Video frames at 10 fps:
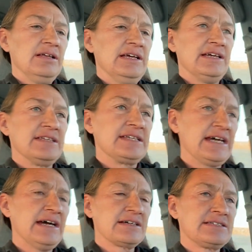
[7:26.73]
and the
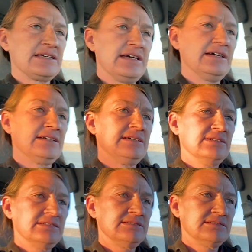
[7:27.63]
tag said
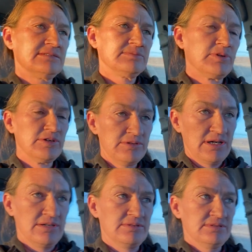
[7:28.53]

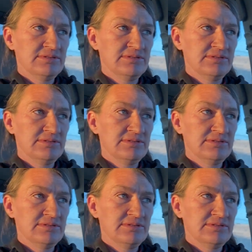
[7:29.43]
Bruno.